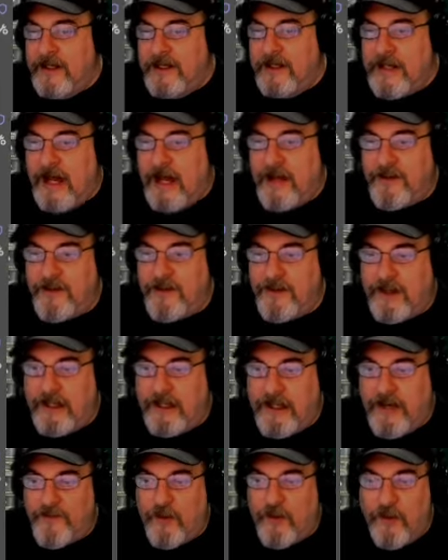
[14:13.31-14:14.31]
Neither the
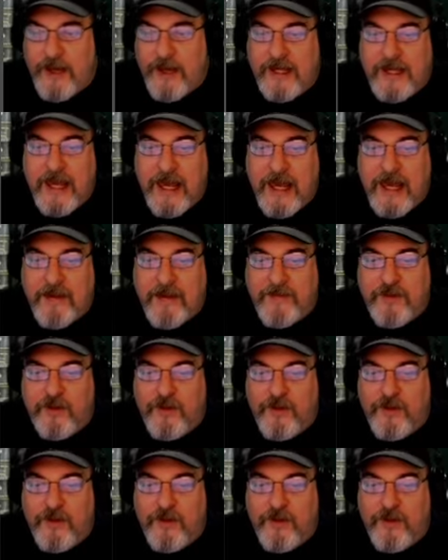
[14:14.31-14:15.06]
giveaway game